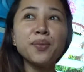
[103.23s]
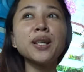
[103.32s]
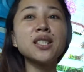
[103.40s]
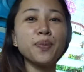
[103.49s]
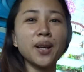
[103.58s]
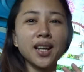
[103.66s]

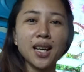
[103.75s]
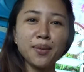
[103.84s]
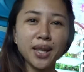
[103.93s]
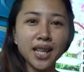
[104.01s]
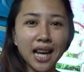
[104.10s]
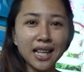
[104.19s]
months pa lang
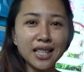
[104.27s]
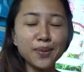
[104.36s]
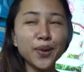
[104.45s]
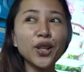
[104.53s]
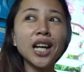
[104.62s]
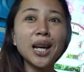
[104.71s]
kami guys,
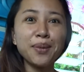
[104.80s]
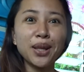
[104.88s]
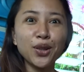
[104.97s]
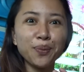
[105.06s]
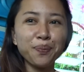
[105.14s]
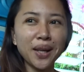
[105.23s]
meron na
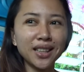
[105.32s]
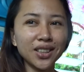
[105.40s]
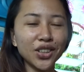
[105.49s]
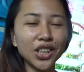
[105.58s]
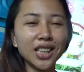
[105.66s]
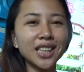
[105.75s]
kaming
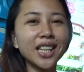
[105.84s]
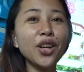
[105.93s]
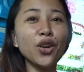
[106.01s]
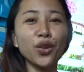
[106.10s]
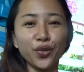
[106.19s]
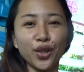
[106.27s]
competitor na
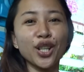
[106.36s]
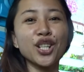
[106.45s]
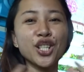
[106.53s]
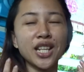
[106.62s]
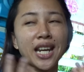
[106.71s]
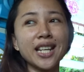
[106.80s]
they offer
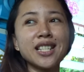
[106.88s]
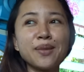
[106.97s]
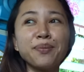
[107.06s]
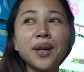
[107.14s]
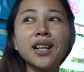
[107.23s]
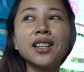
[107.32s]

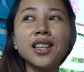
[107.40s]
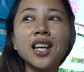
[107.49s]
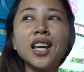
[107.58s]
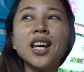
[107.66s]
shakes, but